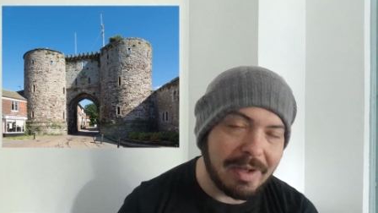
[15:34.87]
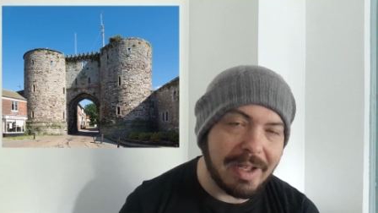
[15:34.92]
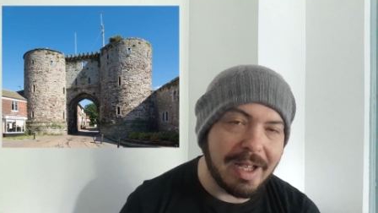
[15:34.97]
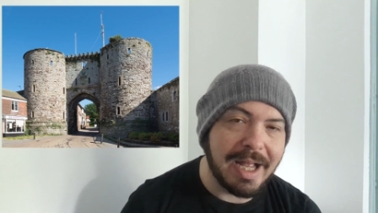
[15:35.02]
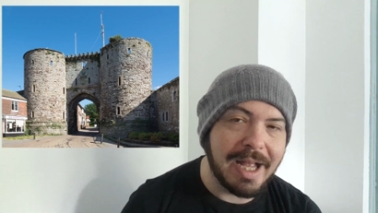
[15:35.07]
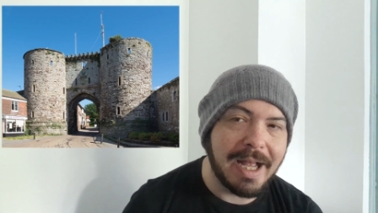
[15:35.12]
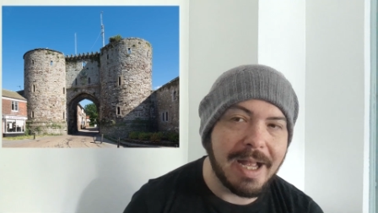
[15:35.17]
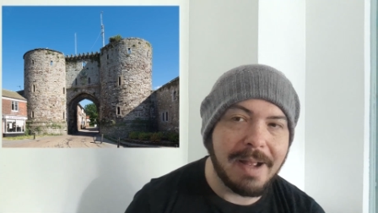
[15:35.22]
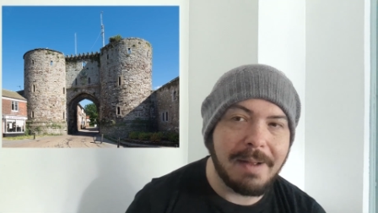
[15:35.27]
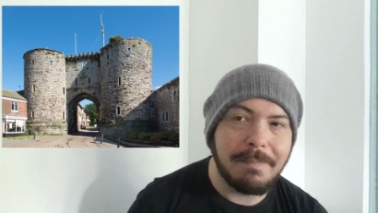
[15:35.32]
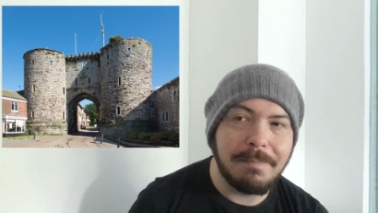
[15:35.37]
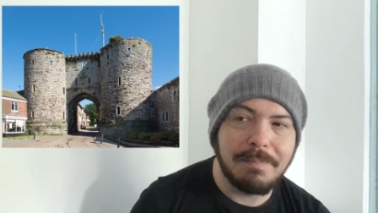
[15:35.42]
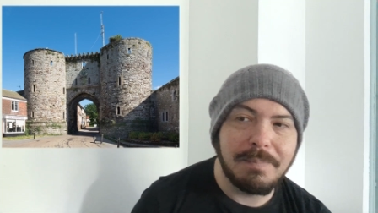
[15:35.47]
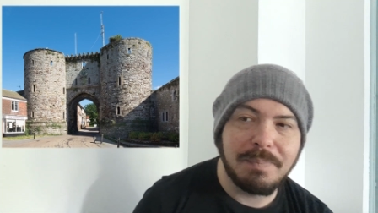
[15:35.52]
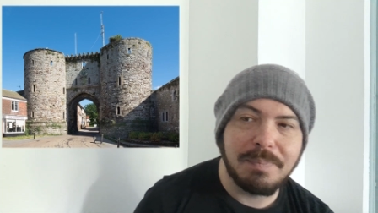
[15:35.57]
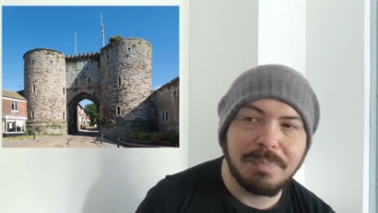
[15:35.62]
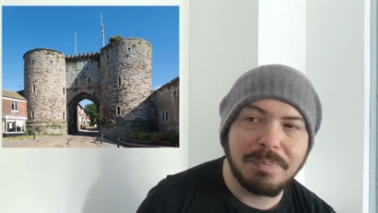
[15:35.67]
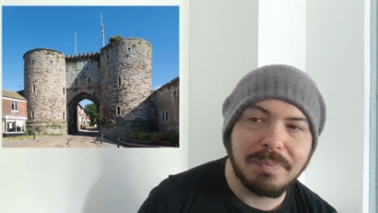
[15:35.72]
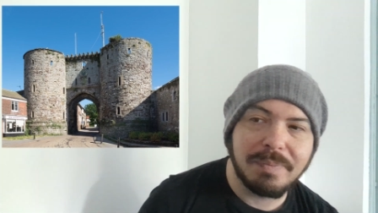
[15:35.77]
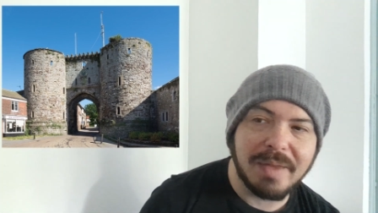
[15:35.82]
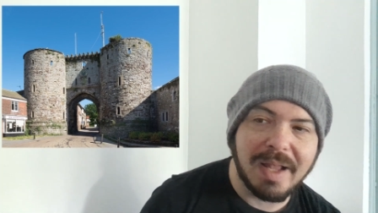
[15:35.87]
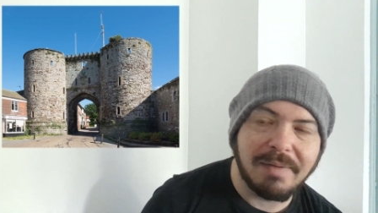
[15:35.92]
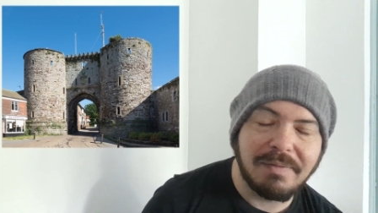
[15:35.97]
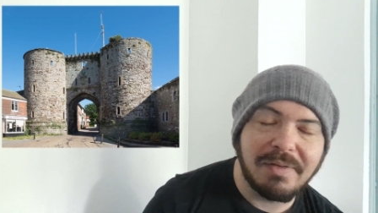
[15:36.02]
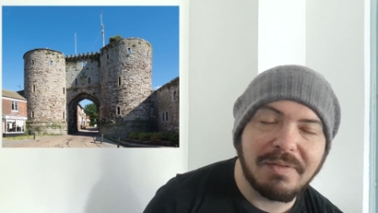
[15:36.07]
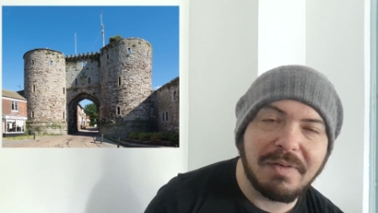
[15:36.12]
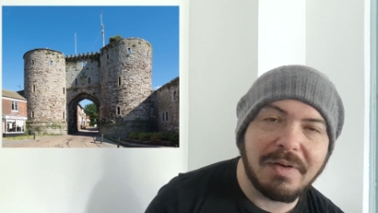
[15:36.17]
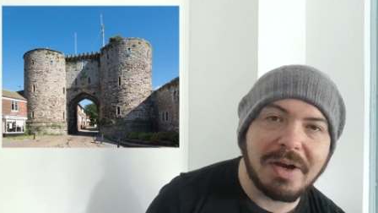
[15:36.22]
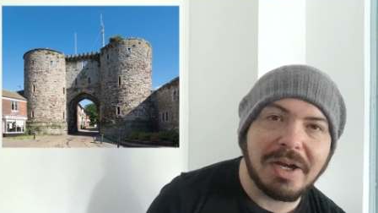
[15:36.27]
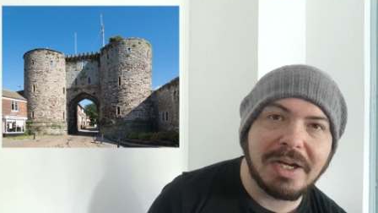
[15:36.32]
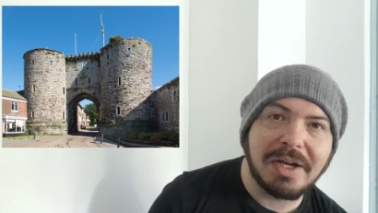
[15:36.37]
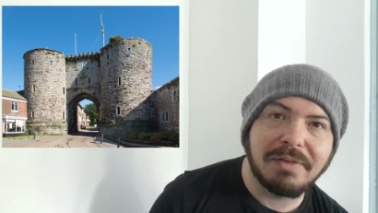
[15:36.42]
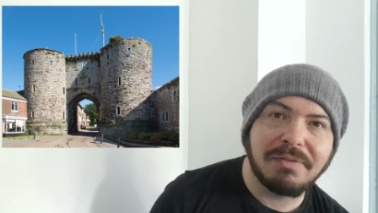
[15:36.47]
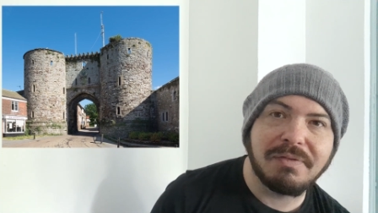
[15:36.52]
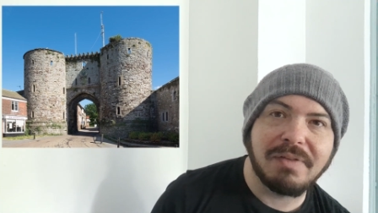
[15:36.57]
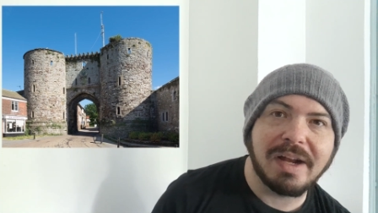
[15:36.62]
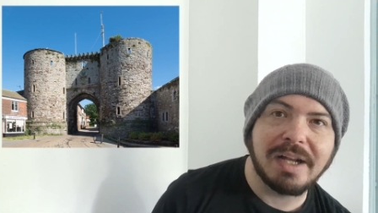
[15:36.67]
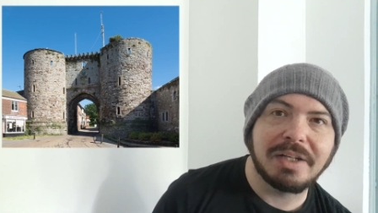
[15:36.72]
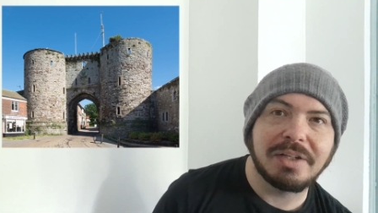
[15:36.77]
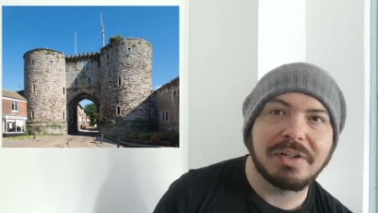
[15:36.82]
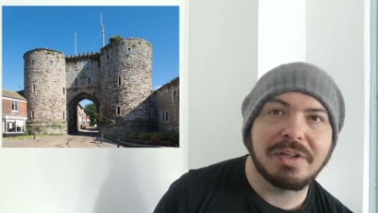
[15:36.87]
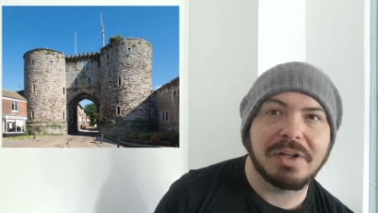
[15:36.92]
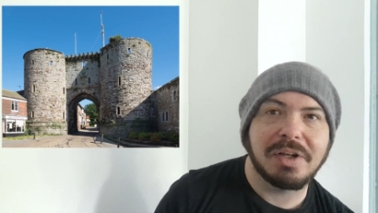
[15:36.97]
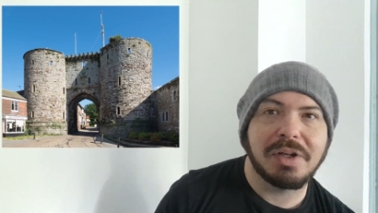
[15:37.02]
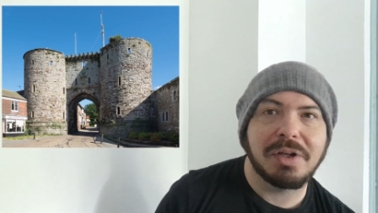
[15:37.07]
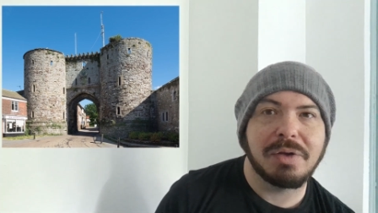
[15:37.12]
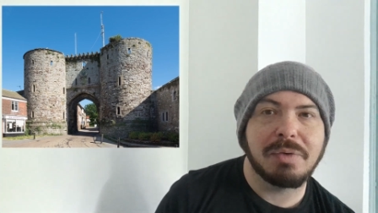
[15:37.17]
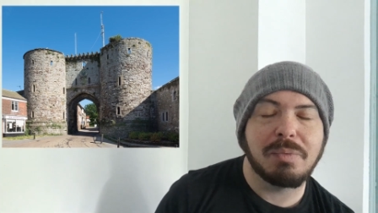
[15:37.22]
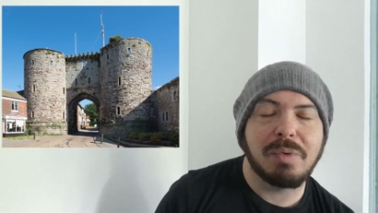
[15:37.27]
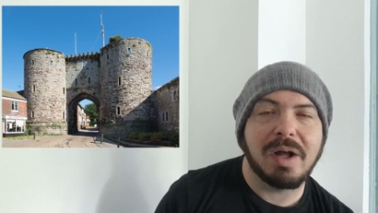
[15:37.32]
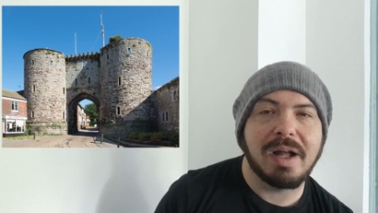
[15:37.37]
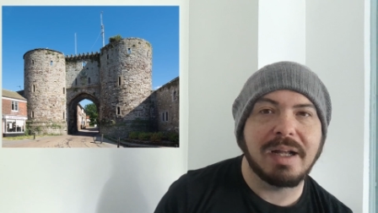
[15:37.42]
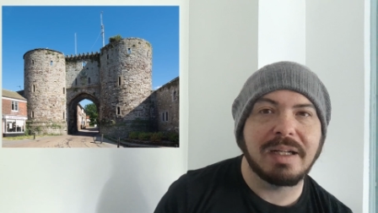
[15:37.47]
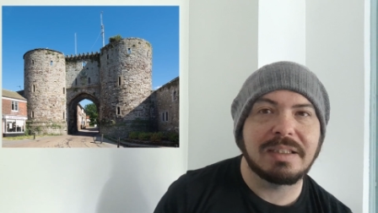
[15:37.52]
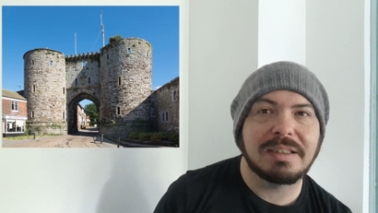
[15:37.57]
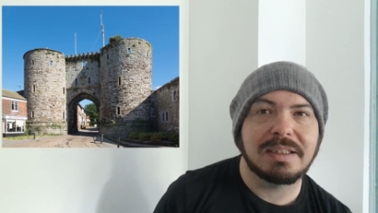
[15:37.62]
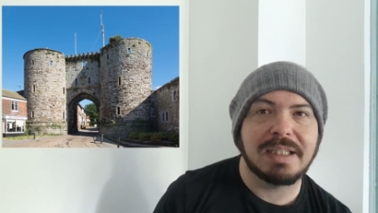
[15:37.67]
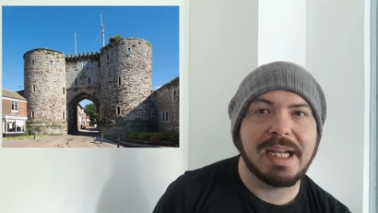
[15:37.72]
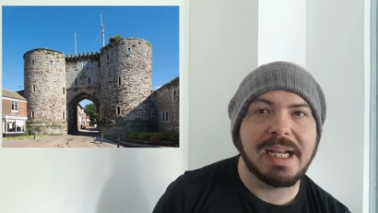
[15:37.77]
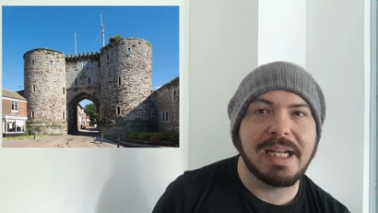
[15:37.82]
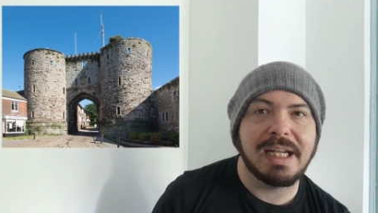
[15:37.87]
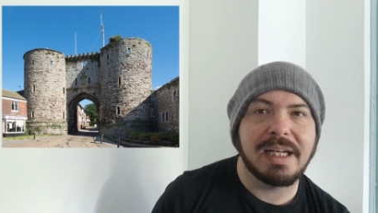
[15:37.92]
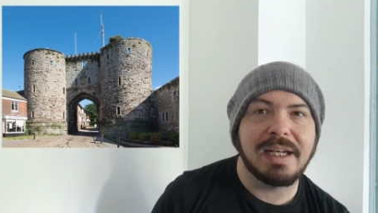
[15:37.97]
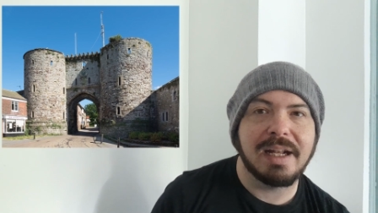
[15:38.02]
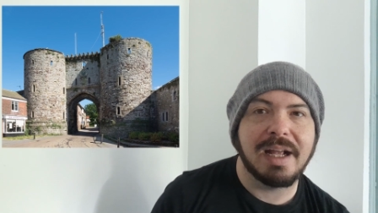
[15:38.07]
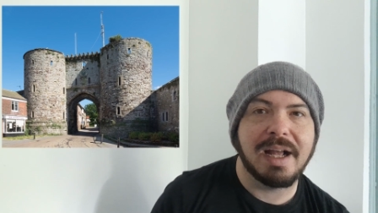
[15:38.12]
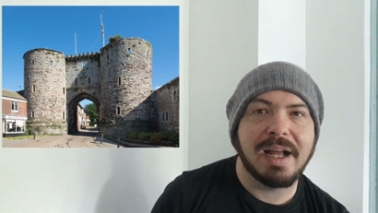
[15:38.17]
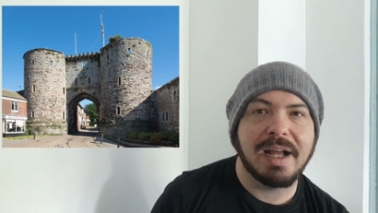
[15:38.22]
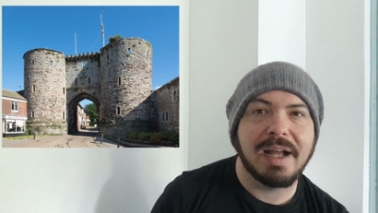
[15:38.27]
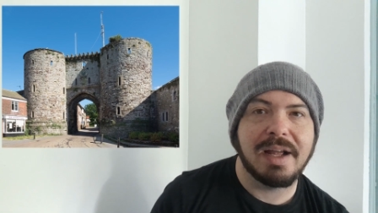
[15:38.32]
have a very good friend who works in